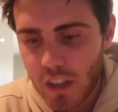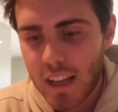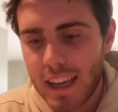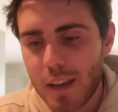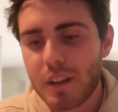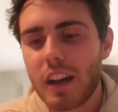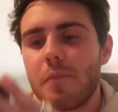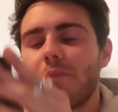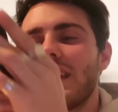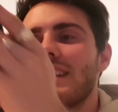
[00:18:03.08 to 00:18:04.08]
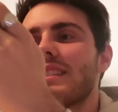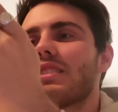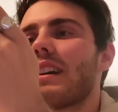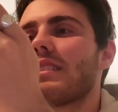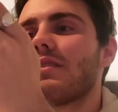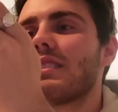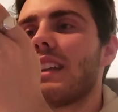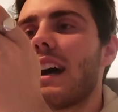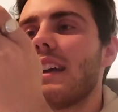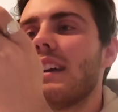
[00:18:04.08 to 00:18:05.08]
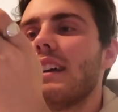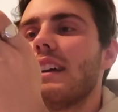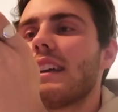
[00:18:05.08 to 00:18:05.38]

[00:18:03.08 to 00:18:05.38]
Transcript: Okay, here we go. Here's the shout out today.